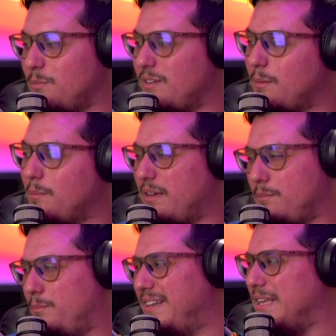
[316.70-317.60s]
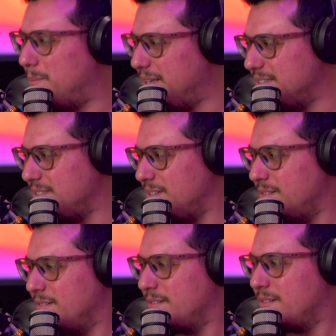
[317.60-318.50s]
like Malik Beasley,
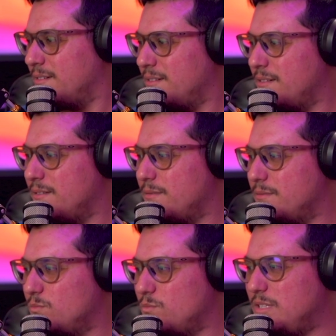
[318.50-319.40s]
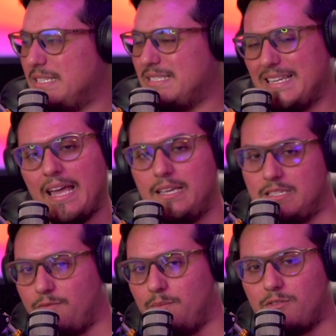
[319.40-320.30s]
he's an
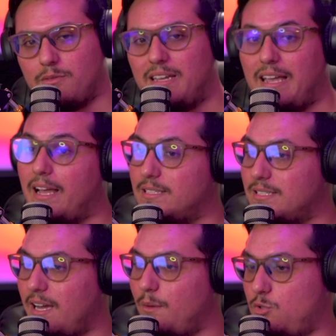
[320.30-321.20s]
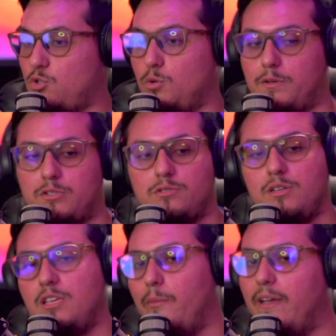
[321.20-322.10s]
ace from 3 at times, super
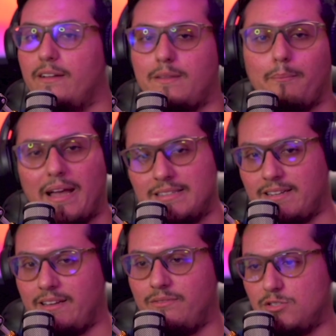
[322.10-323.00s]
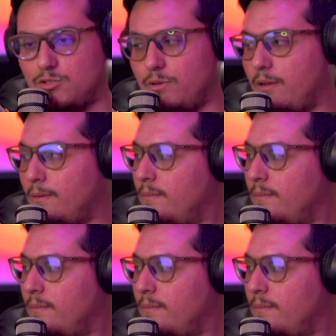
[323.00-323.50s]
streaky. We caught the bad side of his streak.